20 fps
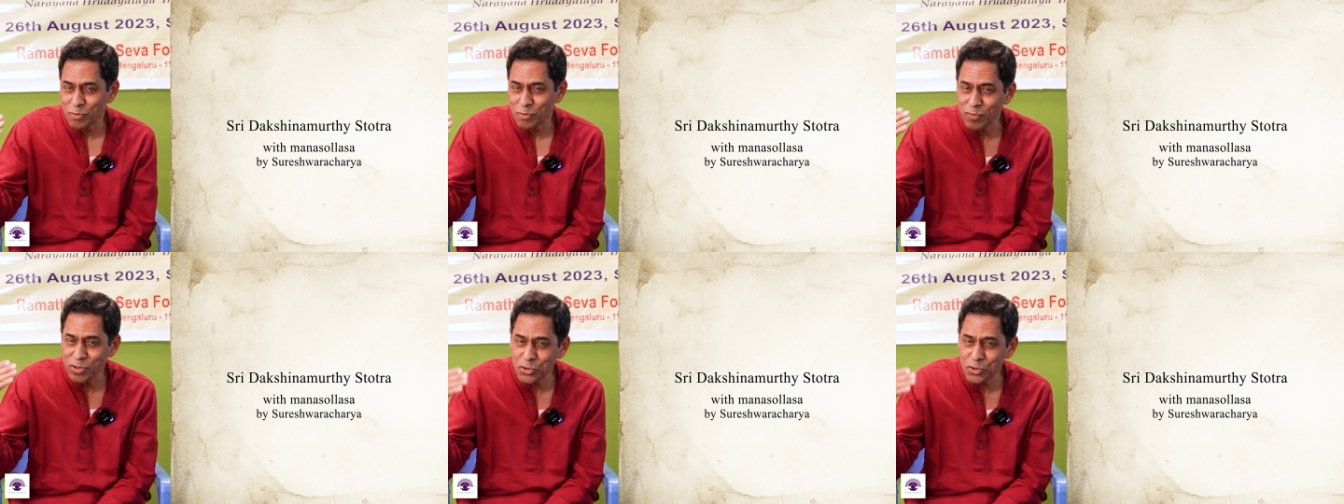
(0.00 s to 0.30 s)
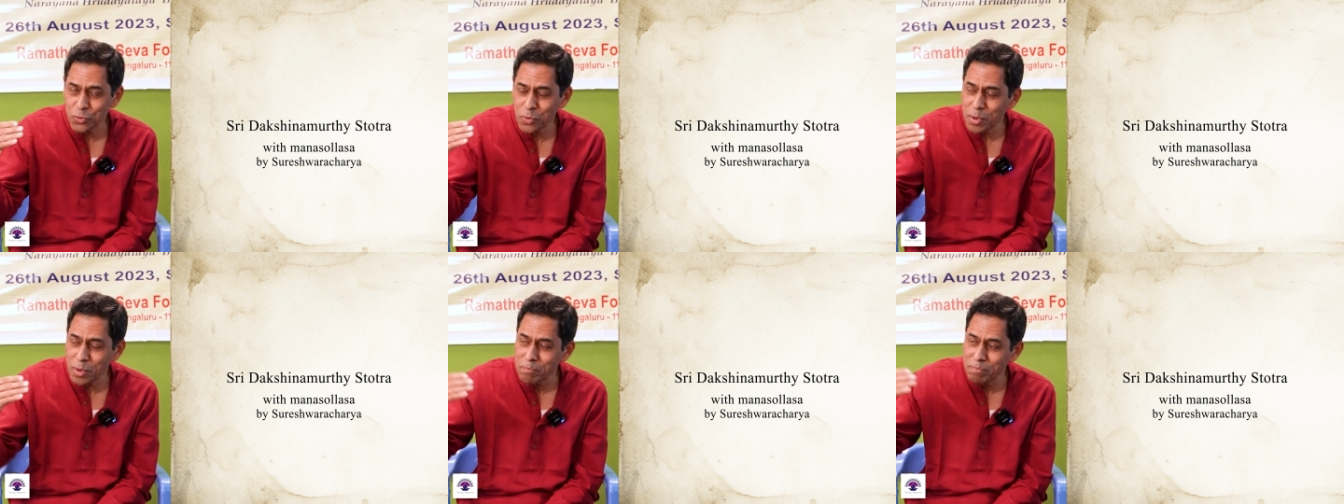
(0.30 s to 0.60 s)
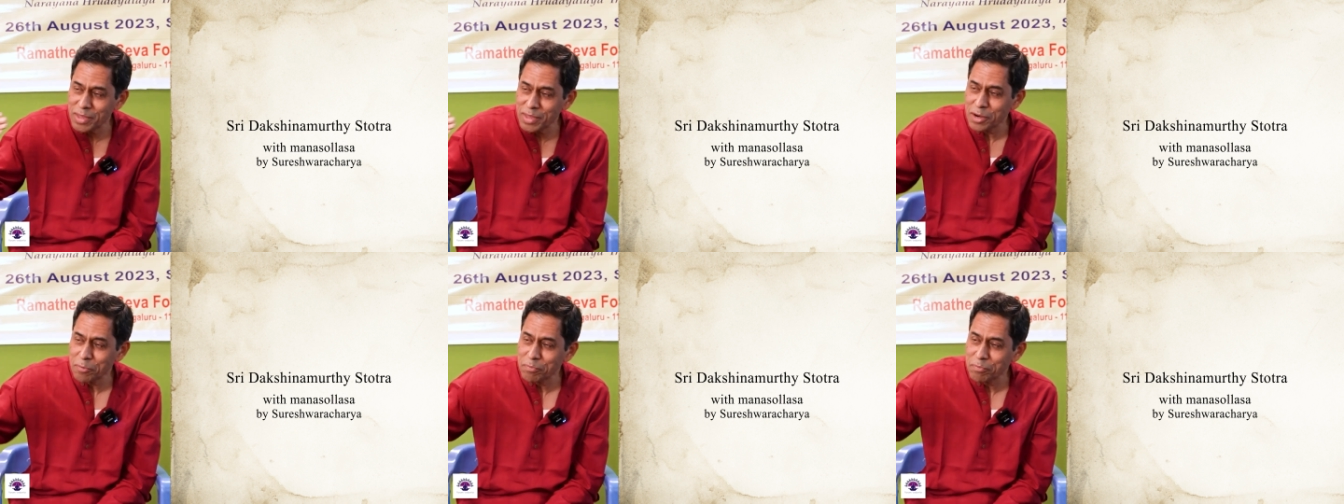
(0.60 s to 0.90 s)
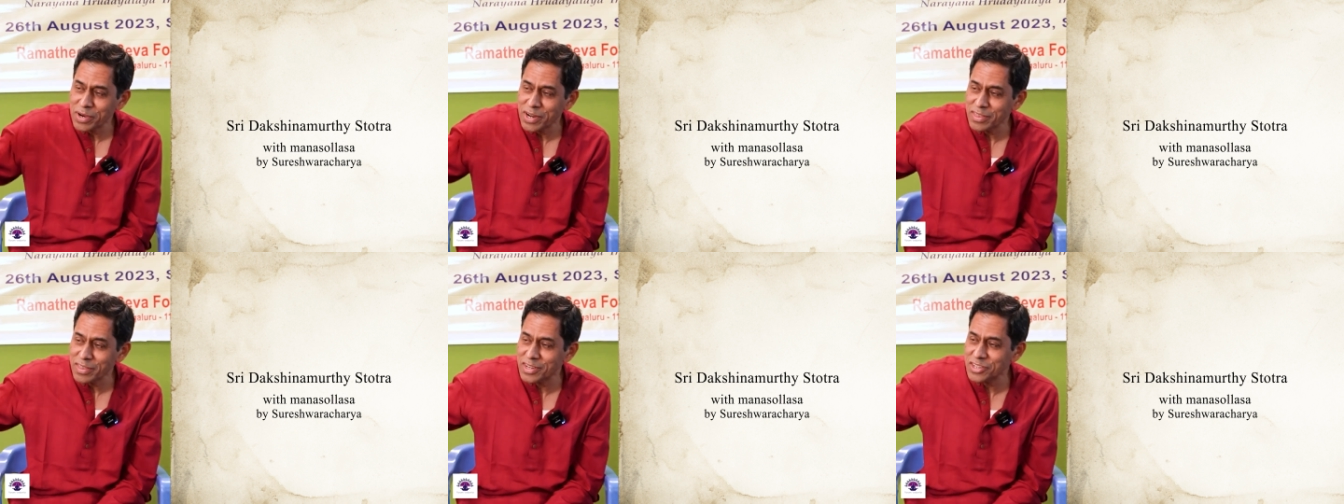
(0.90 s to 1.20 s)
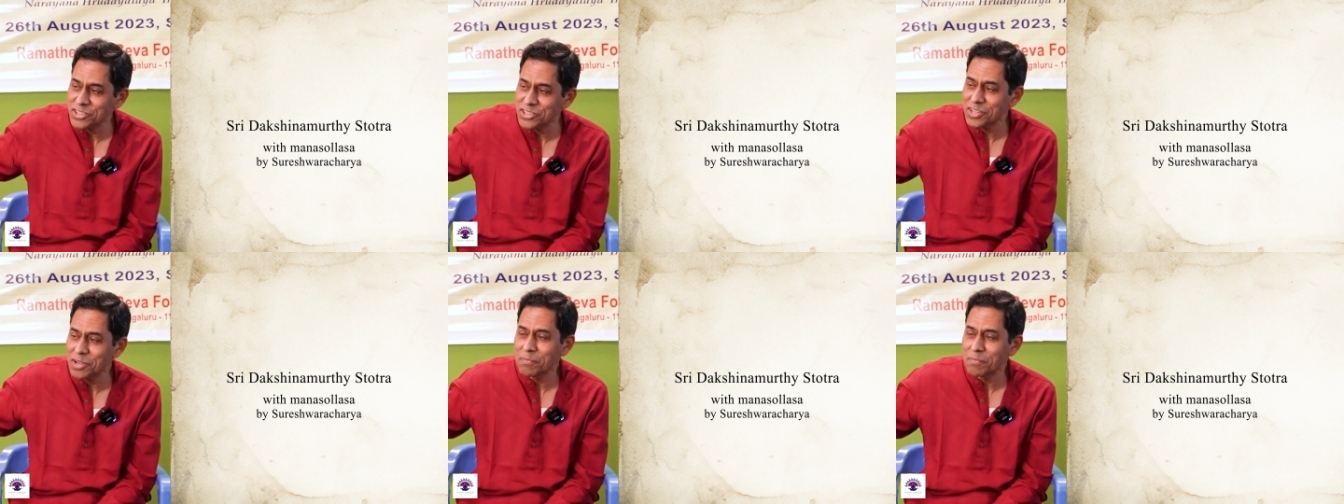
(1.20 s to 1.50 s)
Vishwam Darpana
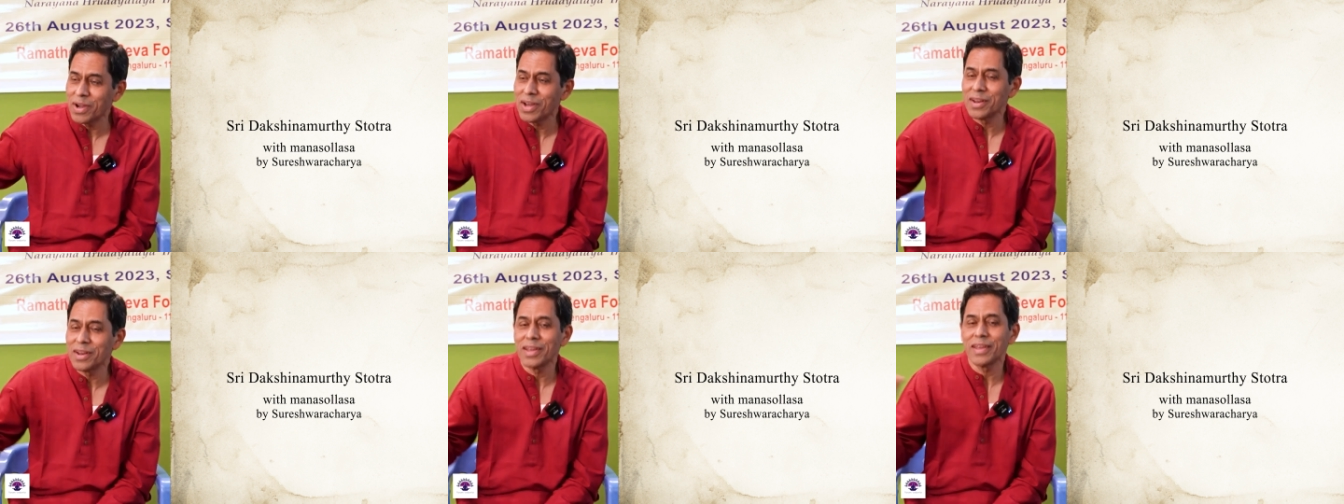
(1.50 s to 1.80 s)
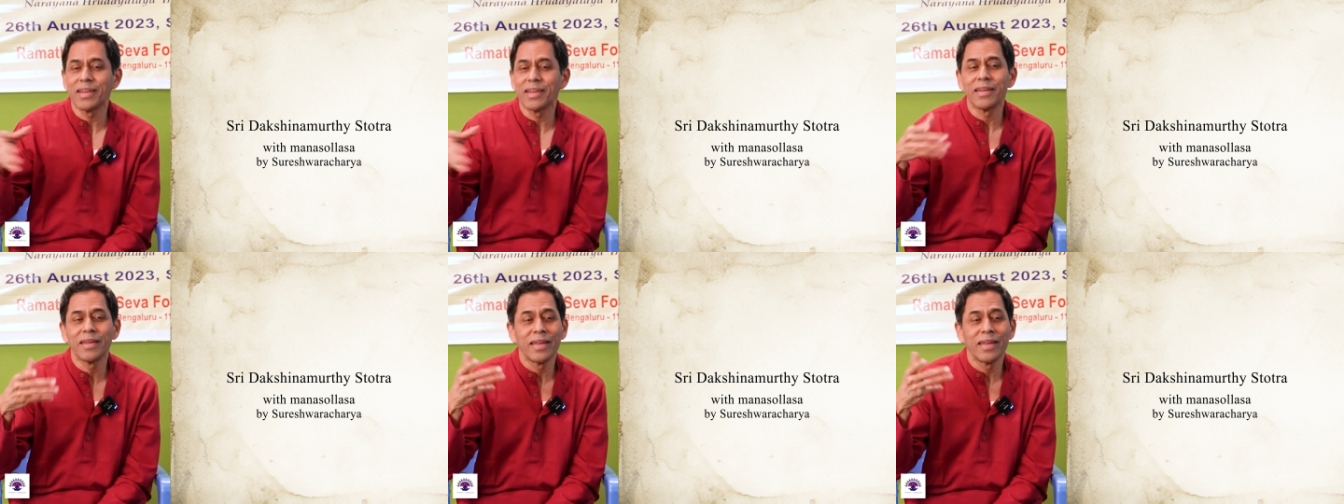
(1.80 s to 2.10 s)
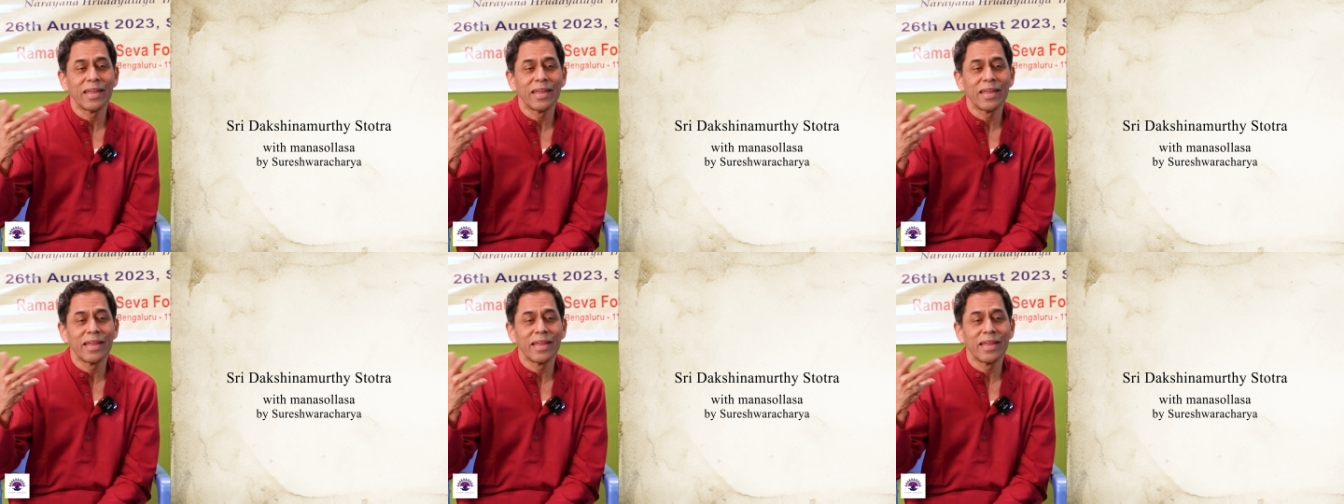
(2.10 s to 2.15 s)
Drishyamana